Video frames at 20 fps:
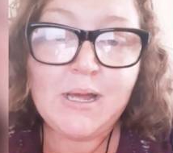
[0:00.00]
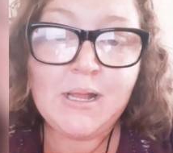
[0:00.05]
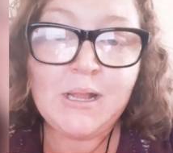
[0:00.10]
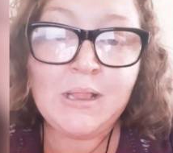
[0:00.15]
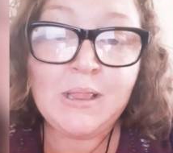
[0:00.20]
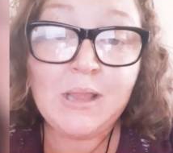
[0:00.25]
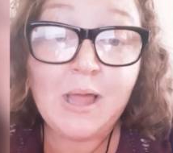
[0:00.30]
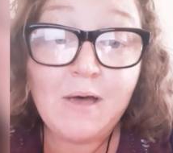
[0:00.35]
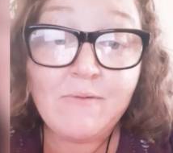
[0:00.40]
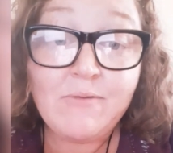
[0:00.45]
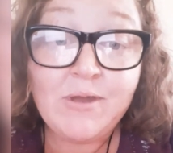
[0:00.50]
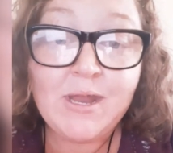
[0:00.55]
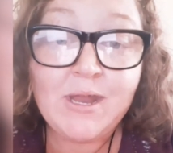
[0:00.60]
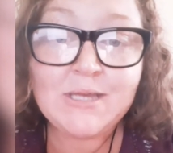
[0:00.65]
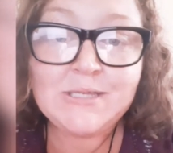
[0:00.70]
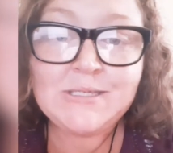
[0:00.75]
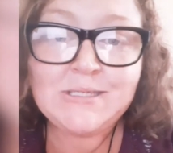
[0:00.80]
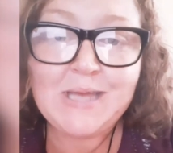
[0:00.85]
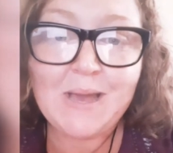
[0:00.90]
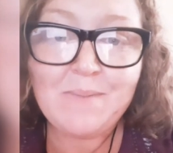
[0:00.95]
love and
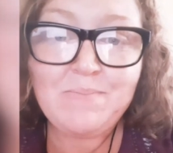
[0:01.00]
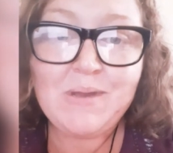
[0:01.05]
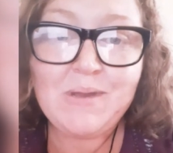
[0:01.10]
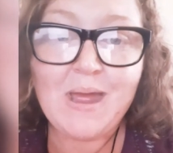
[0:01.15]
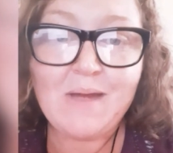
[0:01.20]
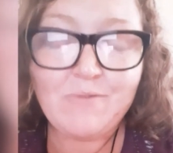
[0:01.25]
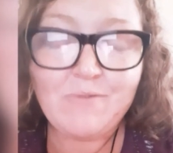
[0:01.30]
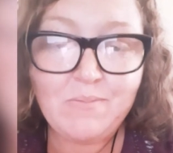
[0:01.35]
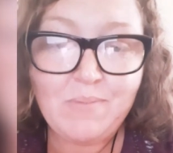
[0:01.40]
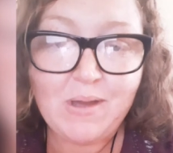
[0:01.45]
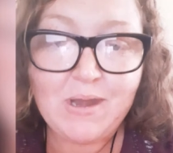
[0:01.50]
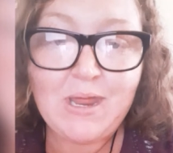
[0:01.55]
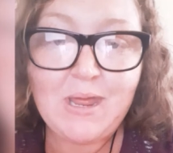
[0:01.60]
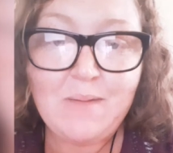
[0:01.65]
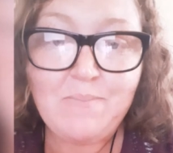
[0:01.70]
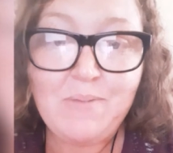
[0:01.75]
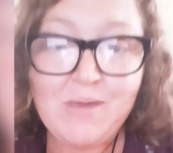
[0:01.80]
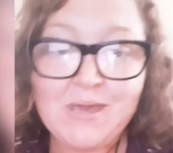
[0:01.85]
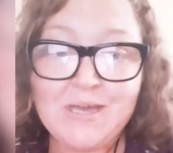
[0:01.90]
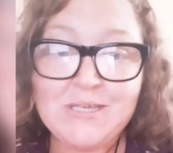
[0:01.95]
accept everybody,
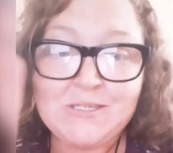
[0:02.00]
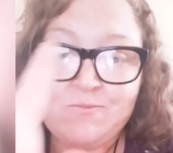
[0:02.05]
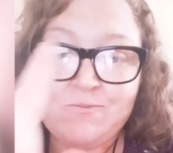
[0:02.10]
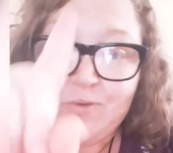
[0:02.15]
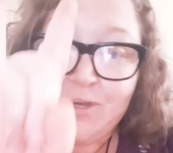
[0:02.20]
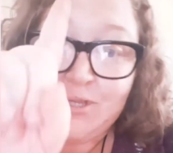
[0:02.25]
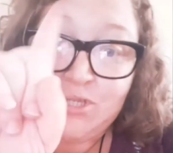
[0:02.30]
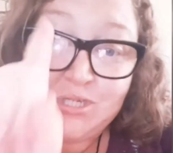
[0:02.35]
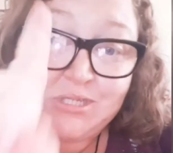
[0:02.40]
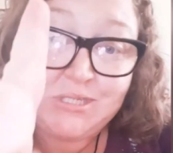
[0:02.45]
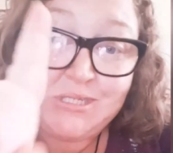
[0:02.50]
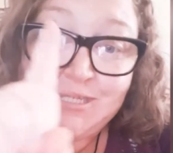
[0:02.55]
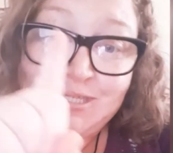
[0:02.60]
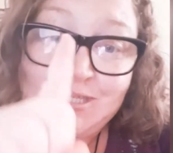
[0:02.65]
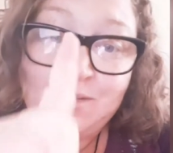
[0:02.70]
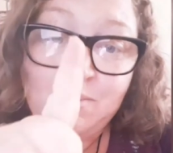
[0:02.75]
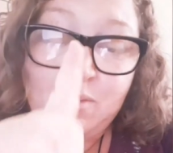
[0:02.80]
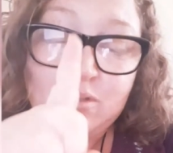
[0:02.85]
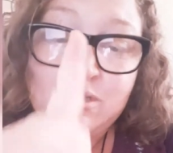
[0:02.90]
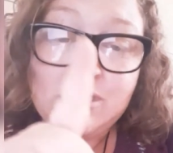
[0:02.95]
because vengeance is
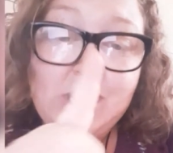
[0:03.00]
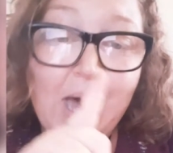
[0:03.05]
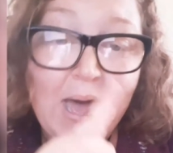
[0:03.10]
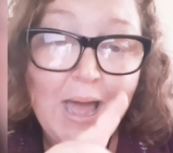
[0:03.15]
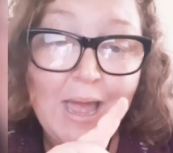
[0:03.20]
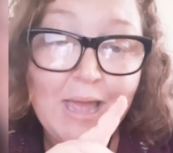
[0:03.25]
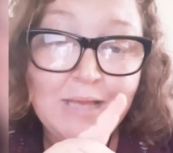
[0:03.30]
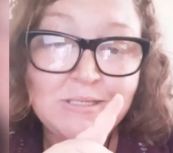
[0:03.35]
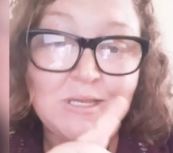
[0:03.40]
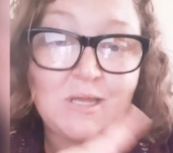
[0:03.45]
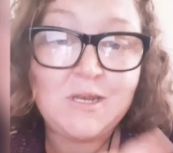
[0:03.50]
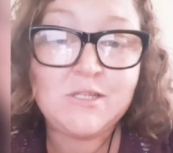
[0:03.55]
the Most High's, and